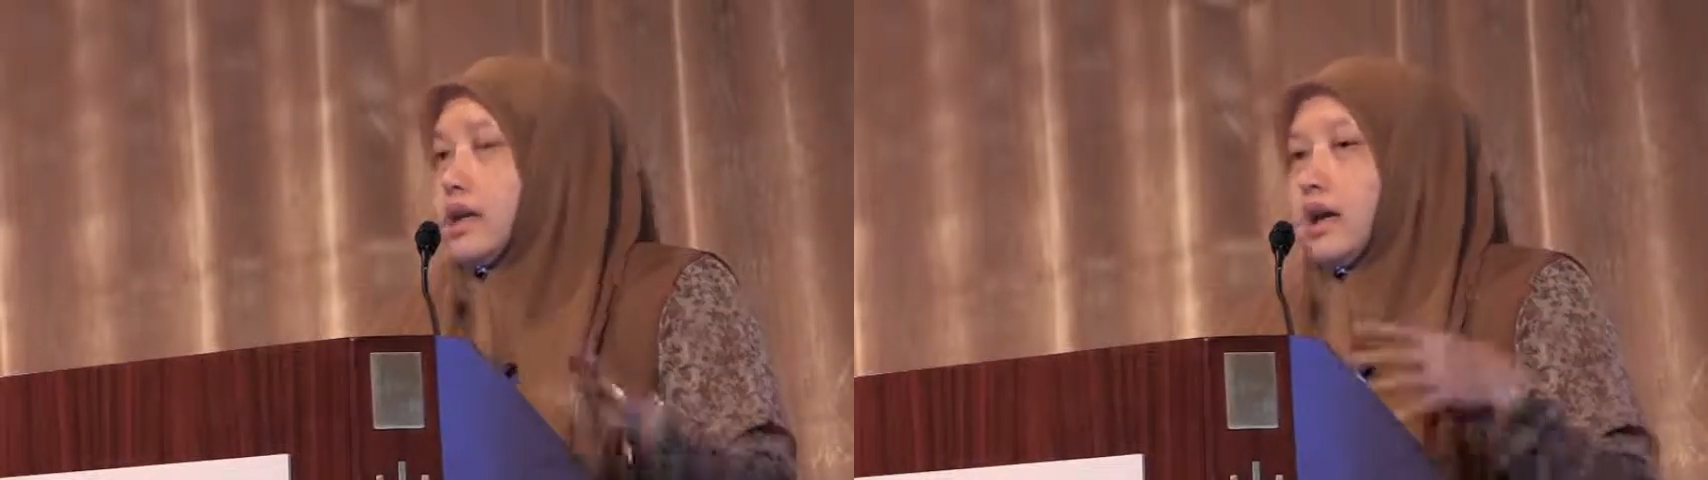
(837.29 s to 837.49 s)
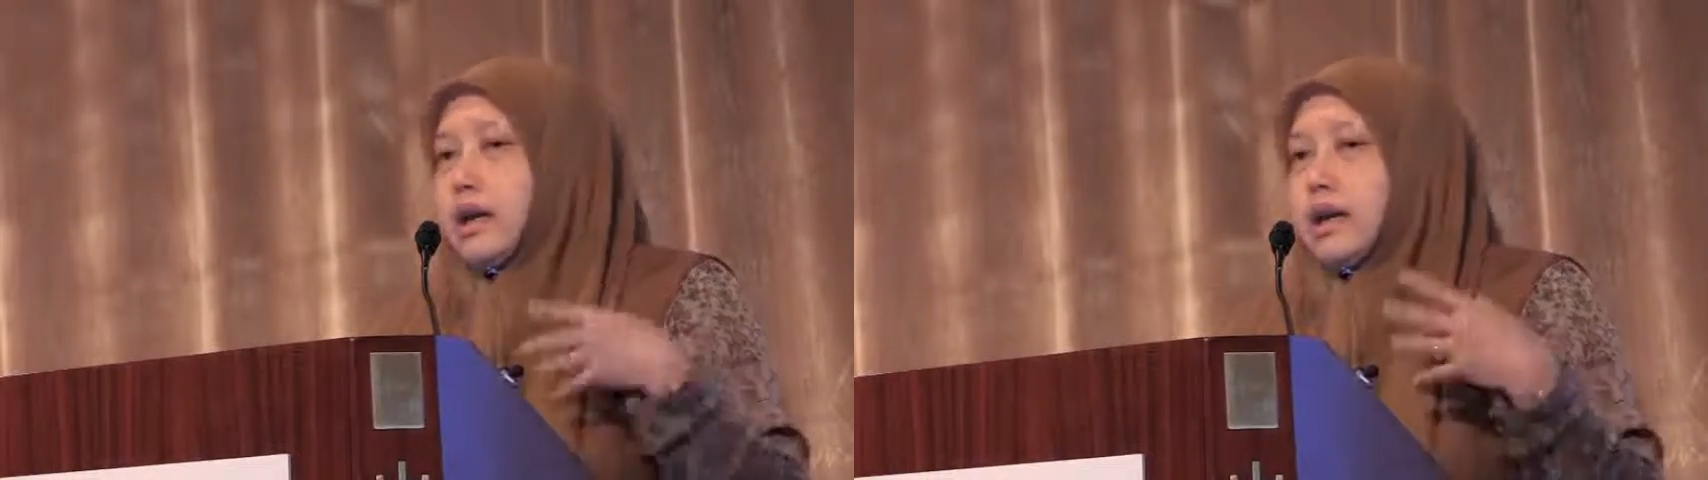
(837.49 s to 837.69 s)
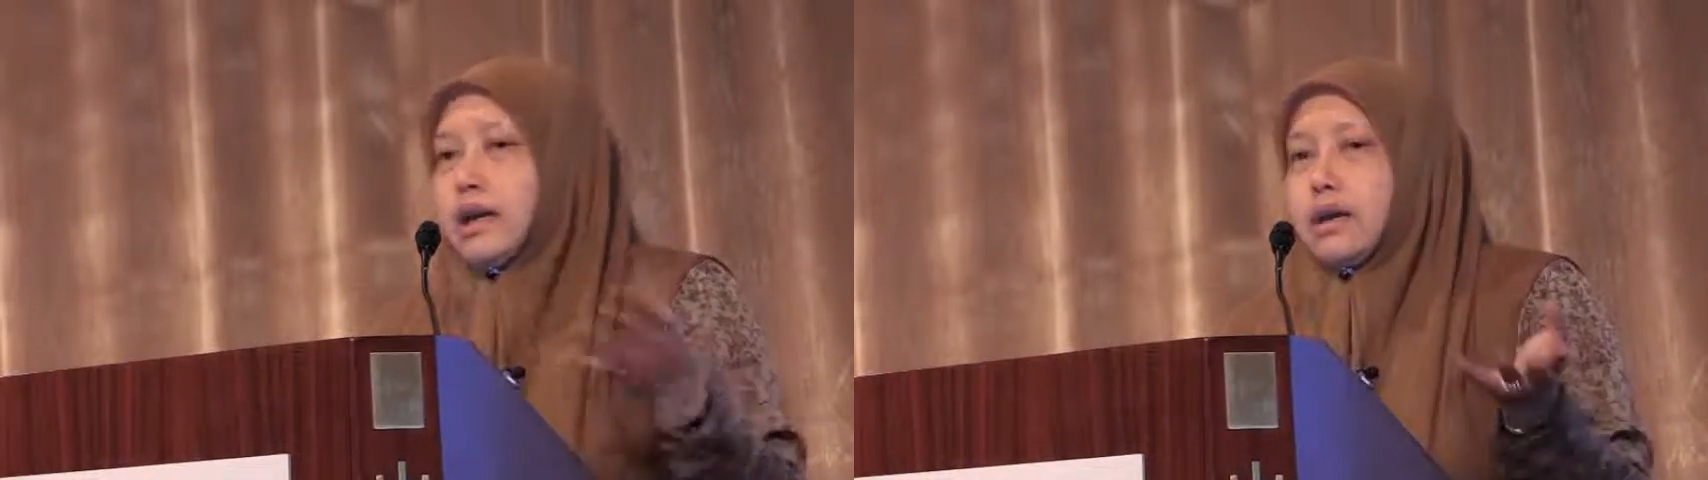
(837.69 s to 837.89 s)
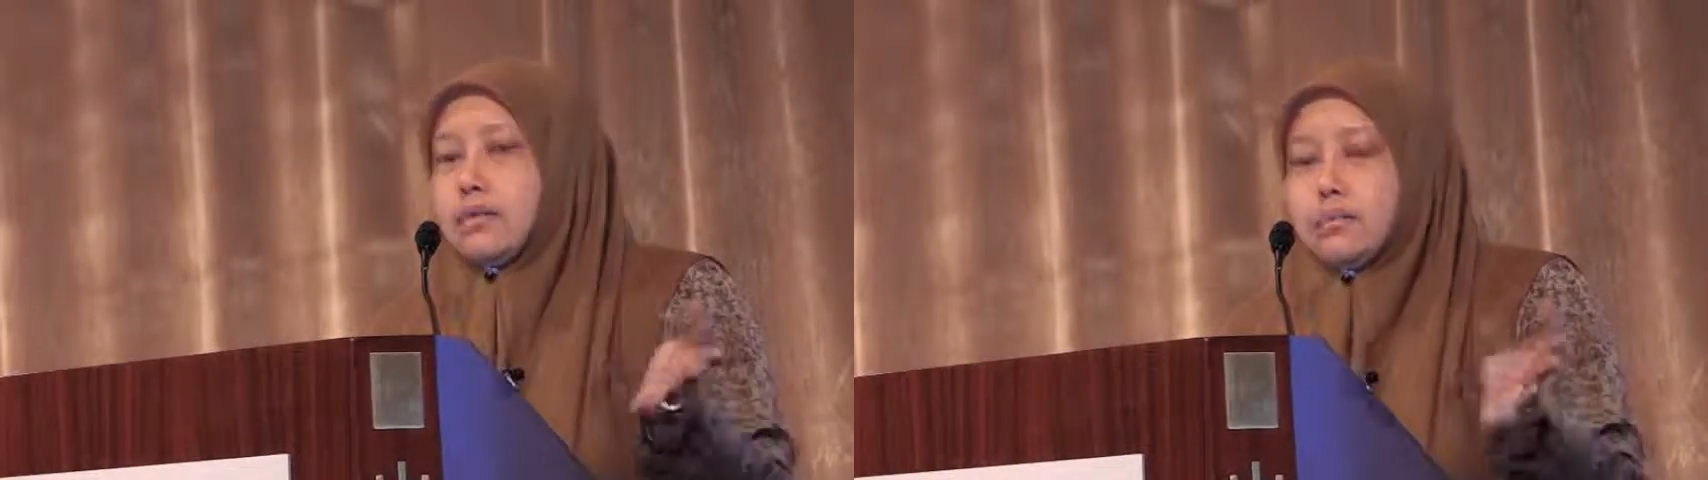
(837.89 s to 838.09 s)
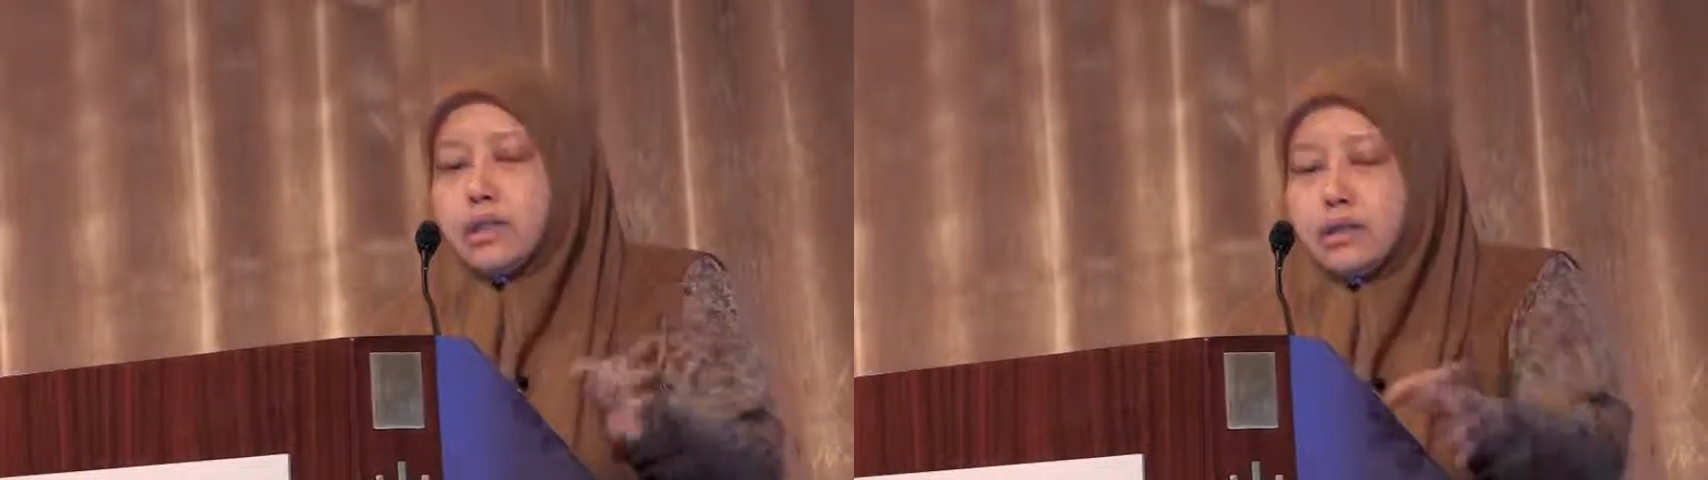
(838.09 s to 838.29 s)
I
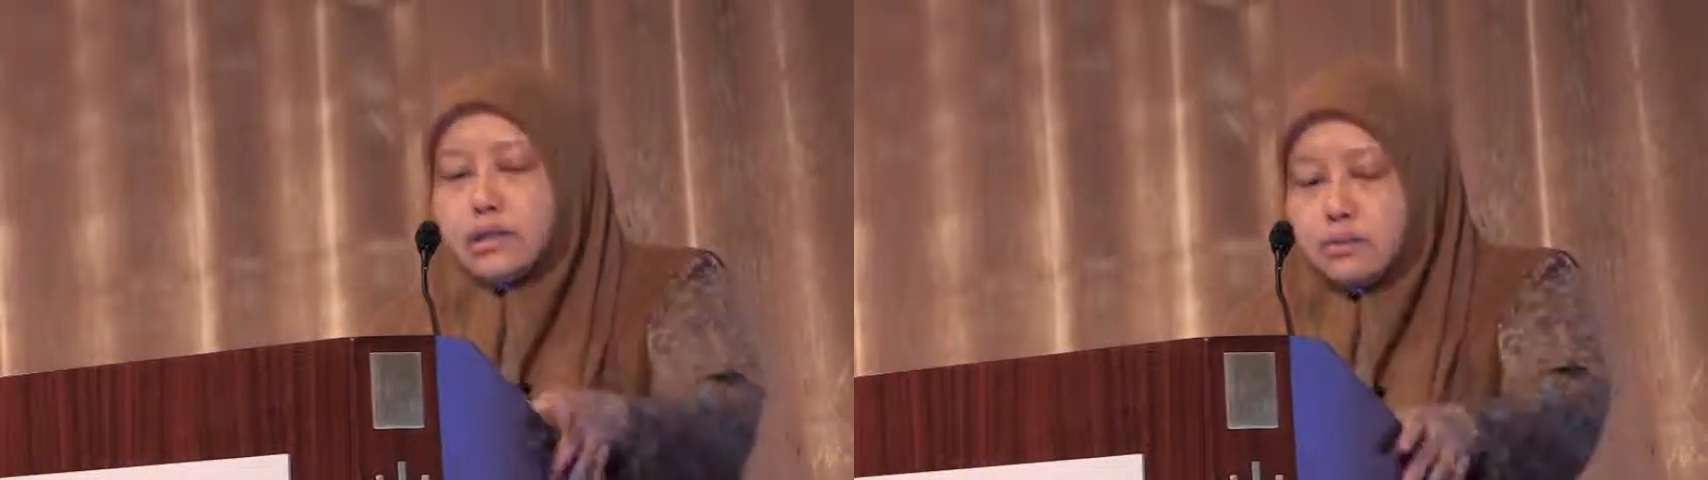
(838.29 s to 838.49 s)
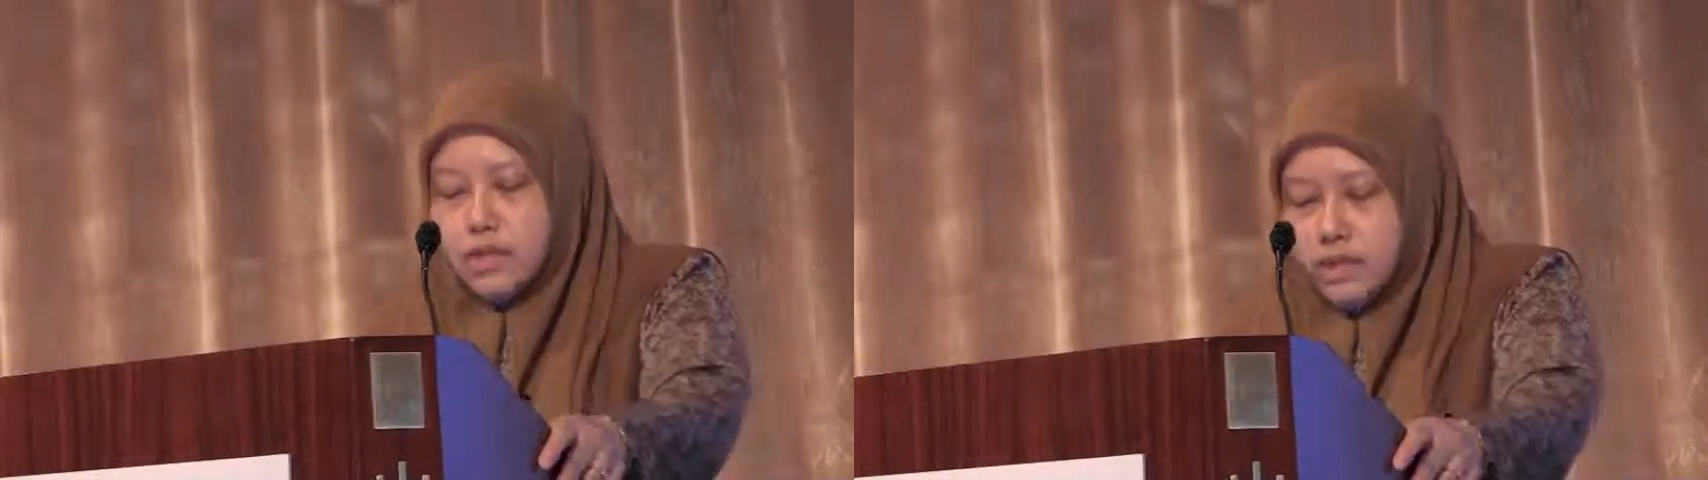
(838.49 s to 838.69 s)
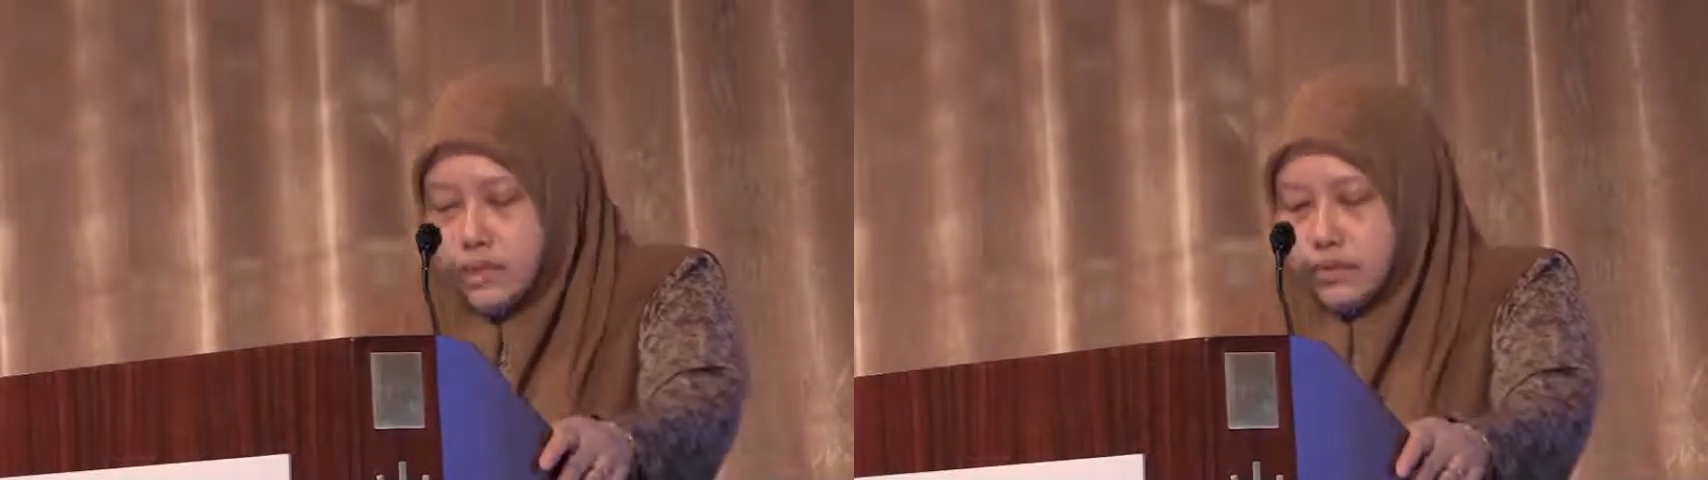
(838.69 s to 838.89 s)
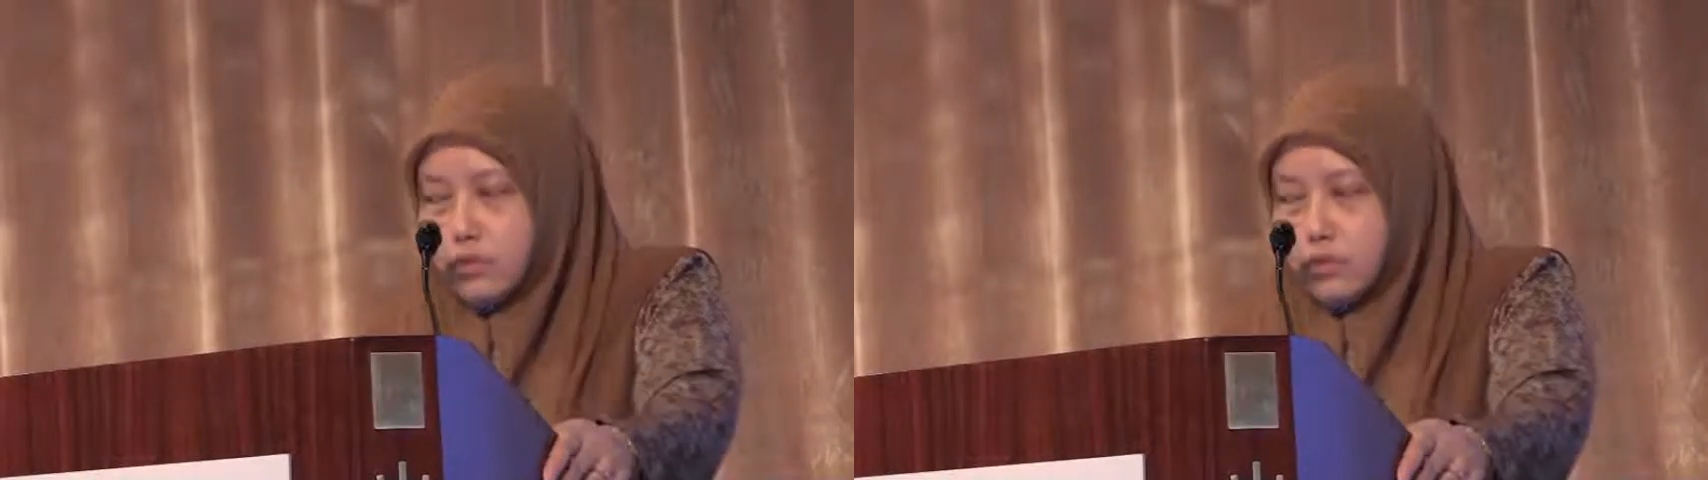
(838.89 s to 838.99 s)
have built this business